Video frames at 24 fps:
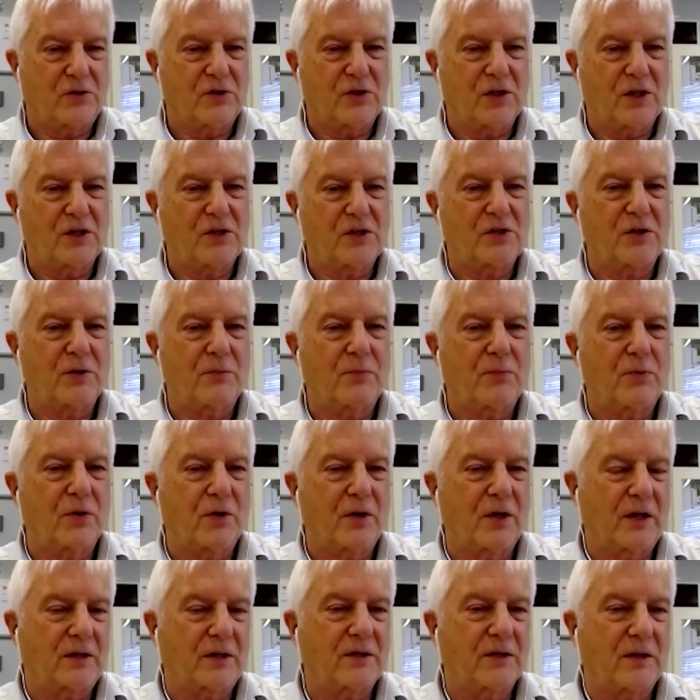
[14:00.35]
change their
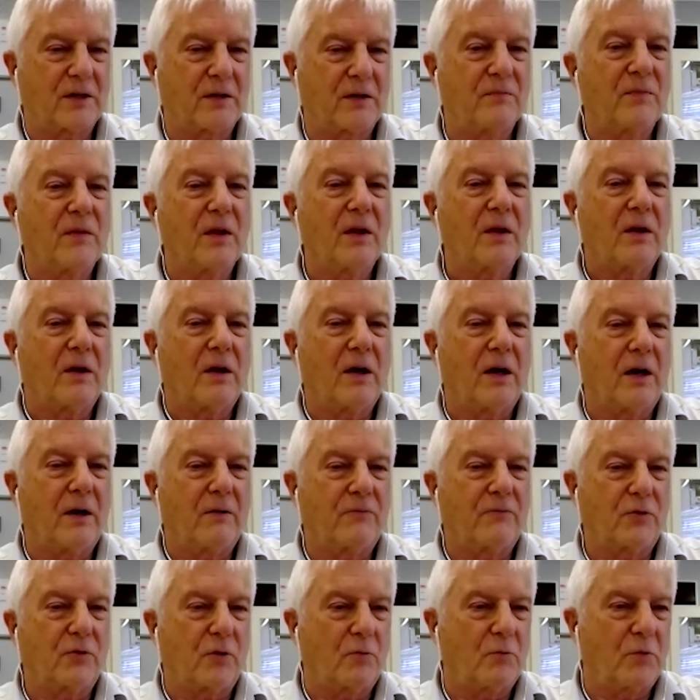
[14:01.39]
products
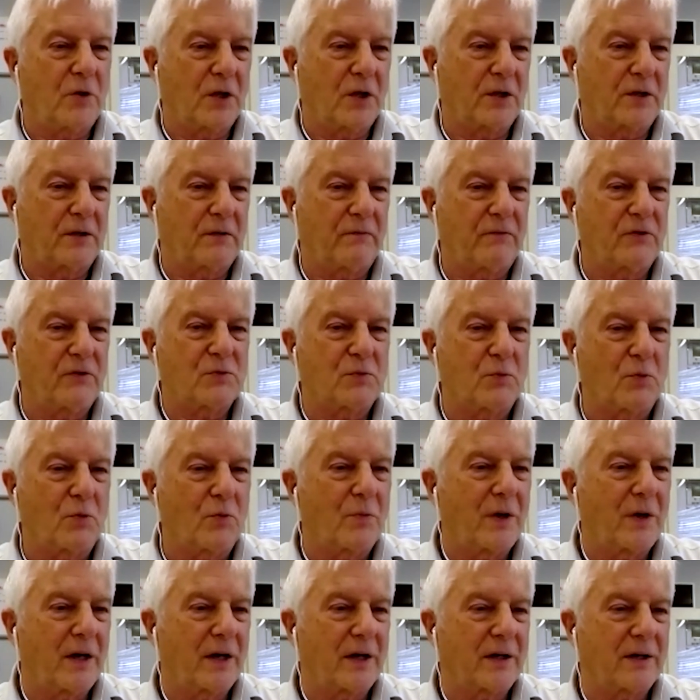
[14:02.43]
for a relatively small
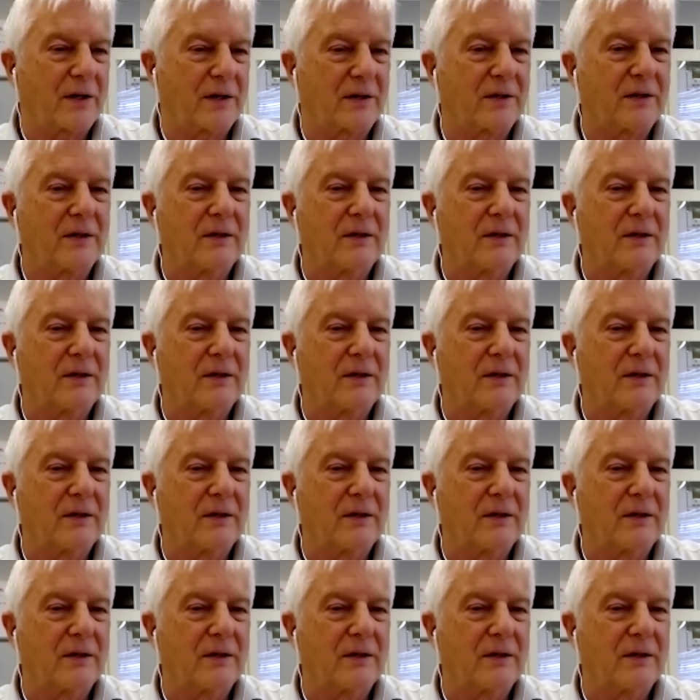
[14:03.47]
market.